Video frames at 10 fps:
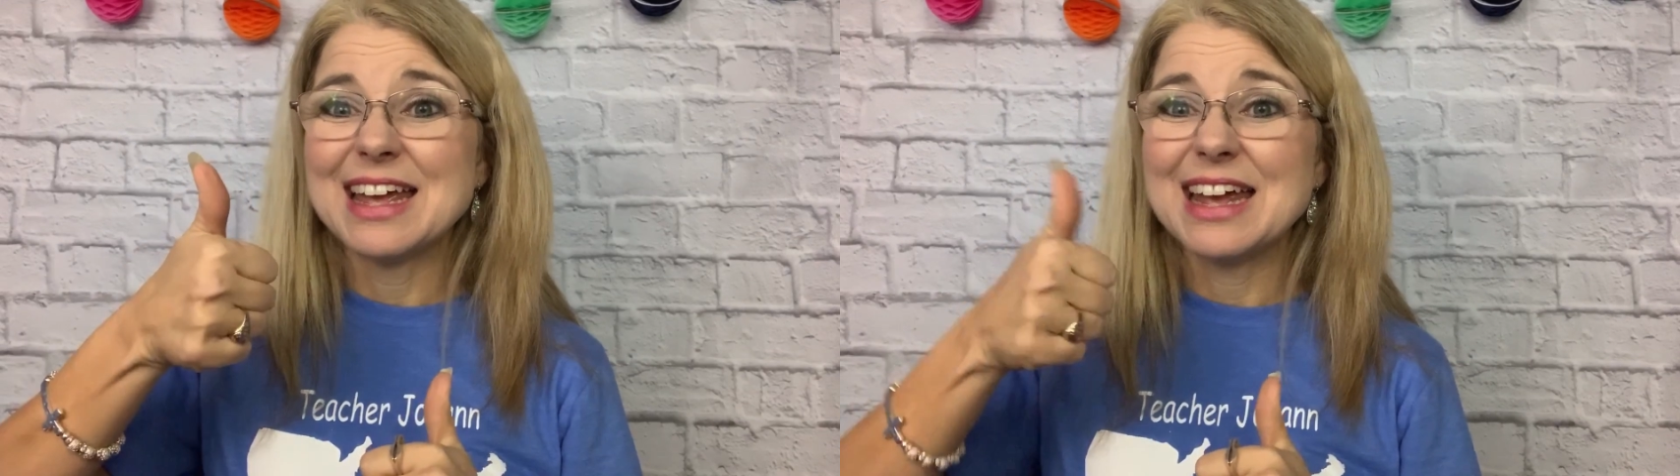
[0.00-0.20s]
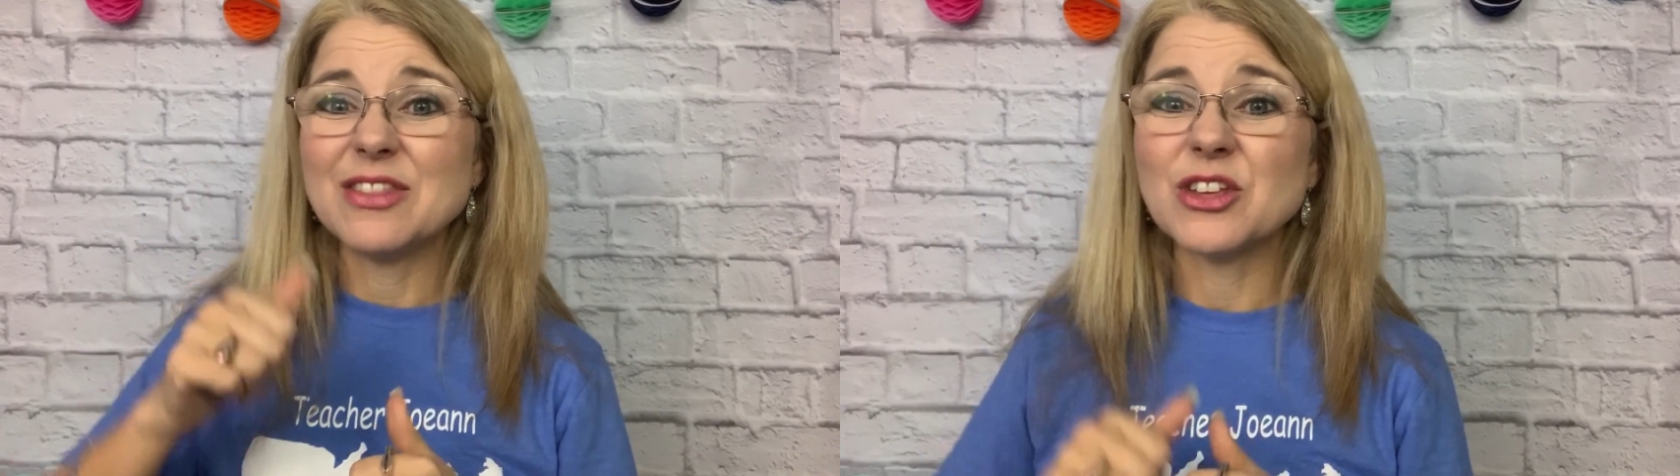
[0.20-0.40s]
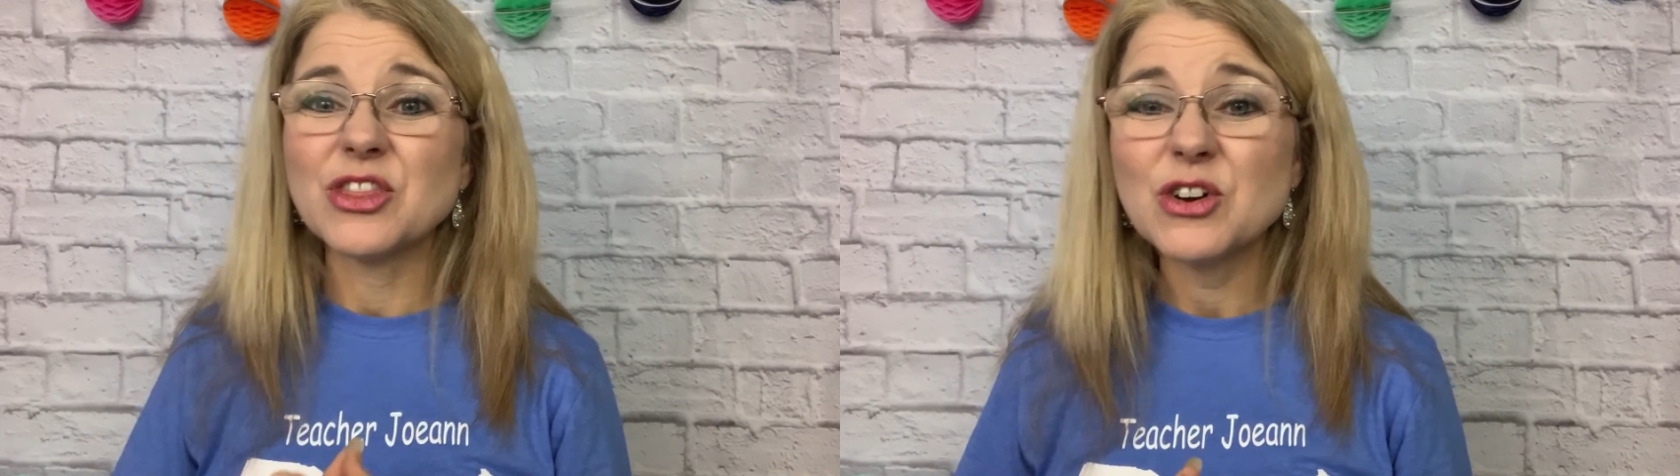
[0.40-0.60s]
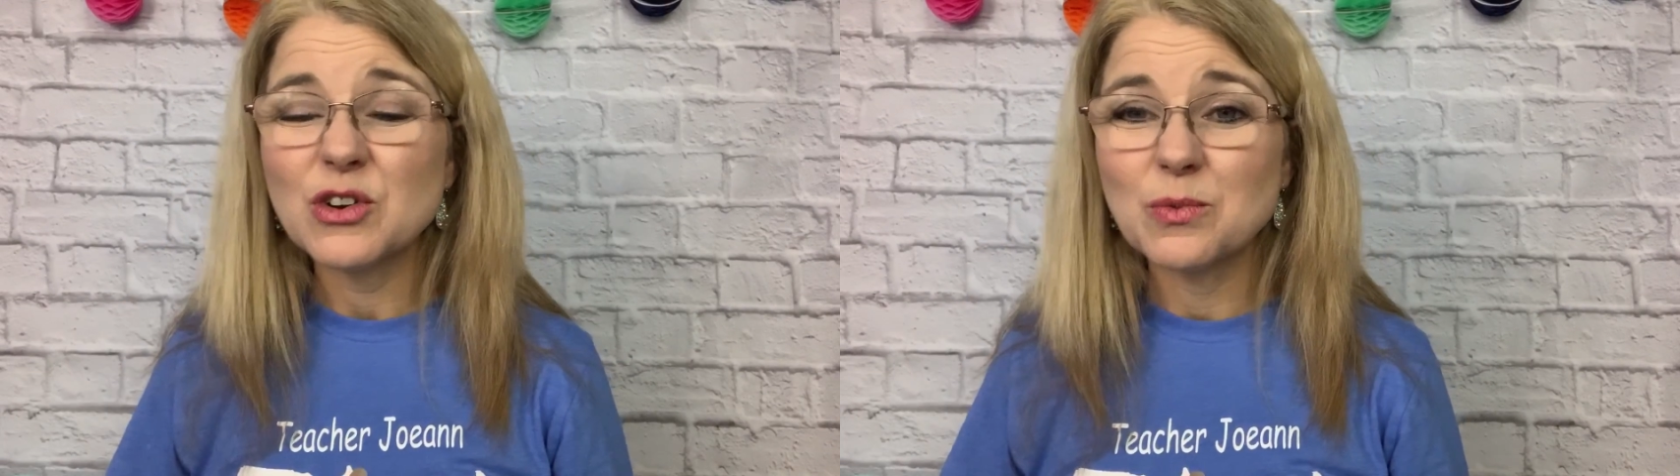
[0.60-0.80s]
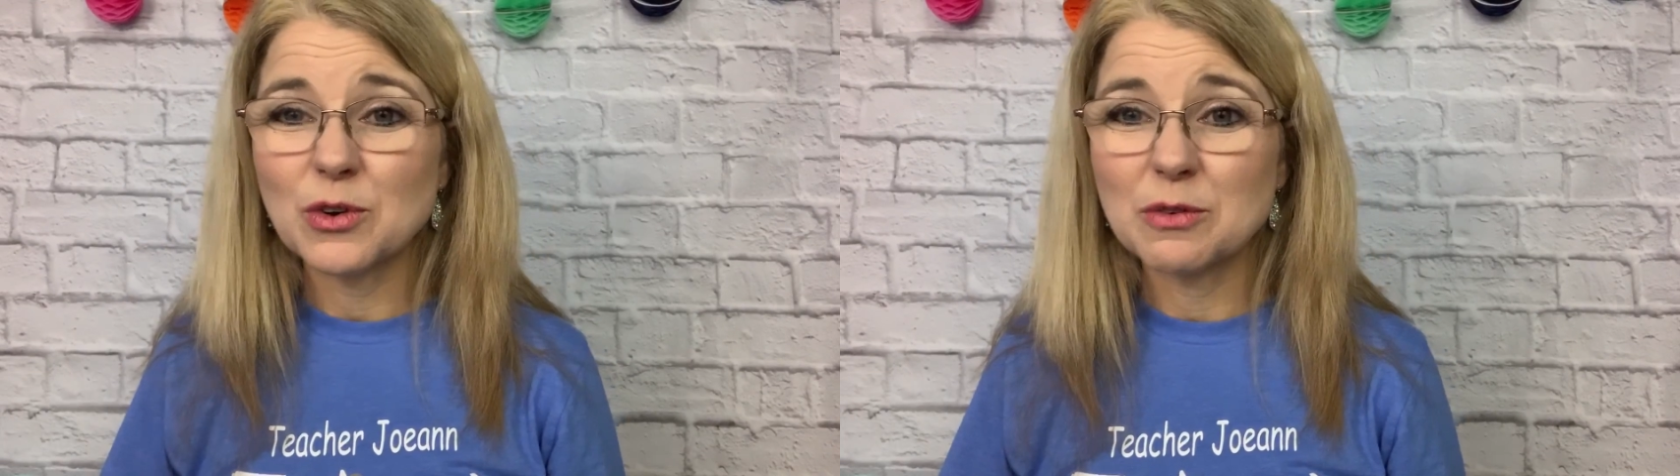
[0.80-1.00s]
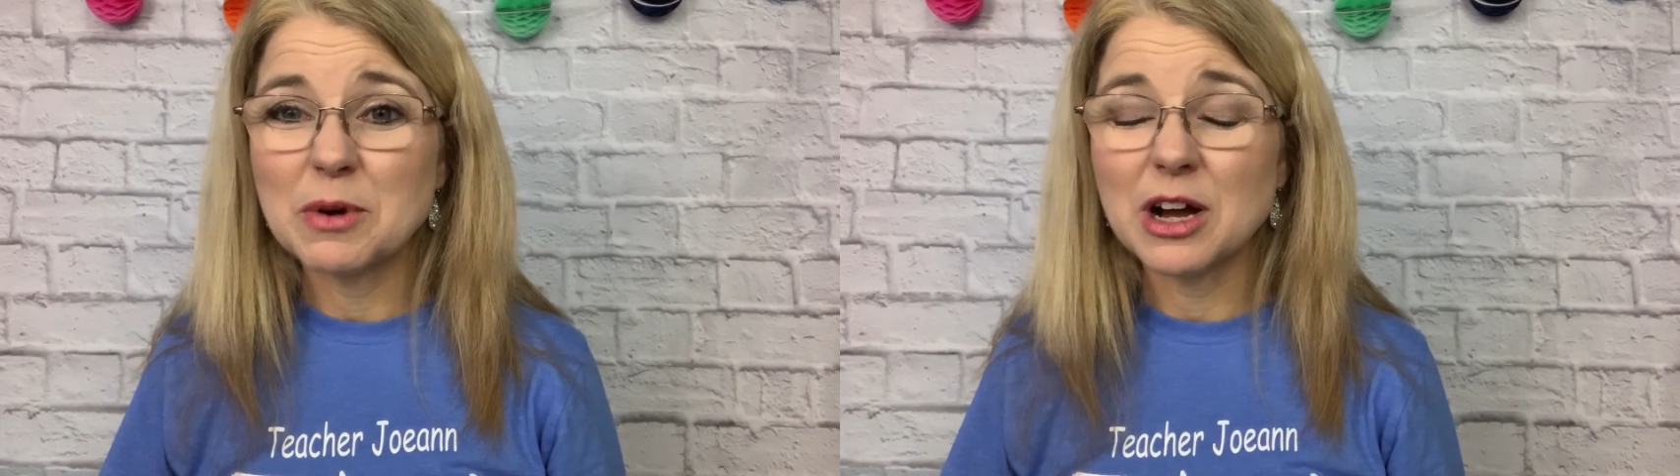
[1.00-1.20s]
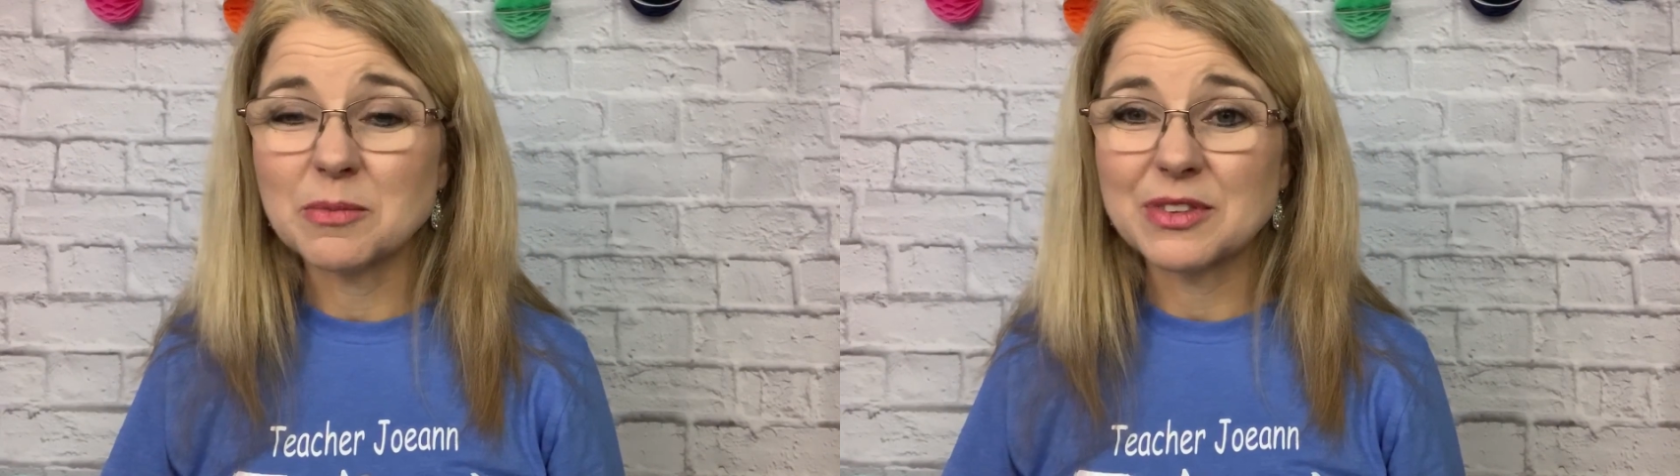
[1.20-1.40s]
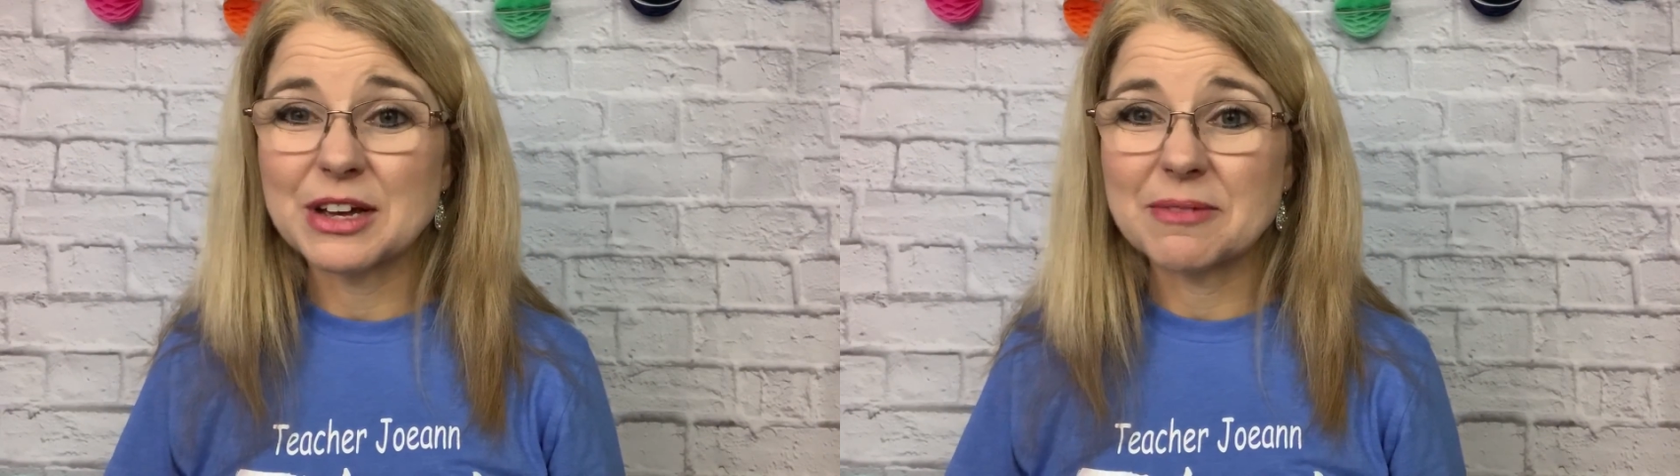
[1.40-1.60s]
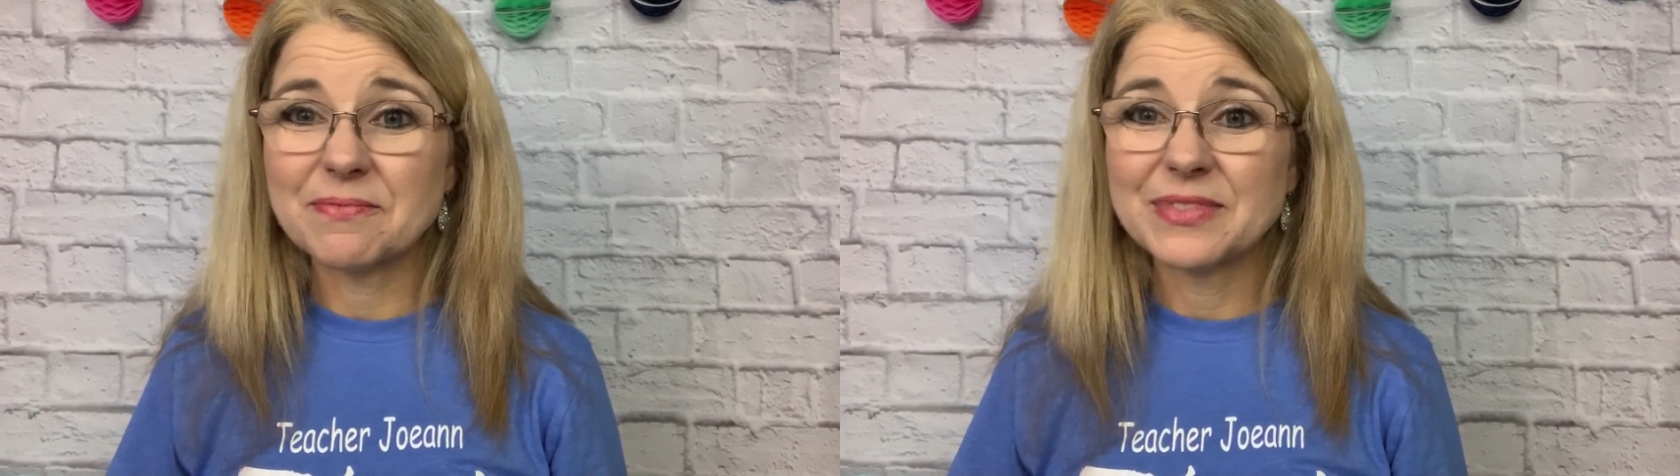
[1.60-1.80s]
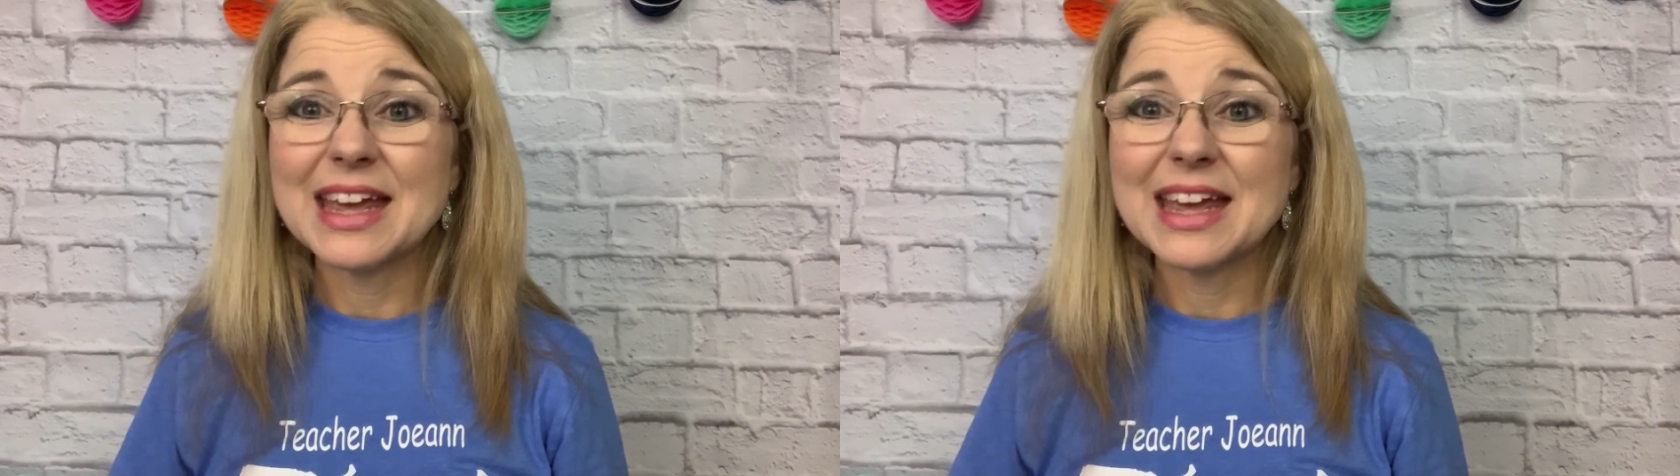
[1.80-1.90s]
and the third word pops up.